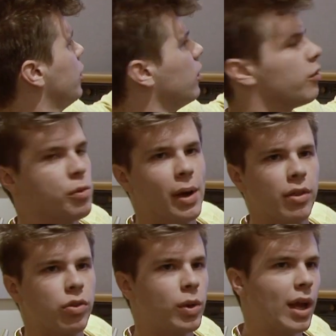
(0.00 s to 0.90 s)
recording for
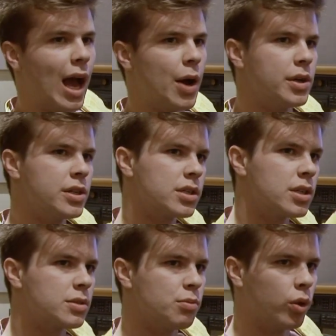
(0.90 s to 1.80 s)
about three hours
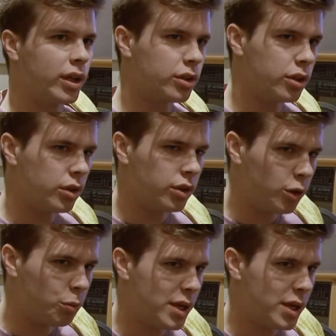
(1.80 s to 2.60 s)
this morning to do two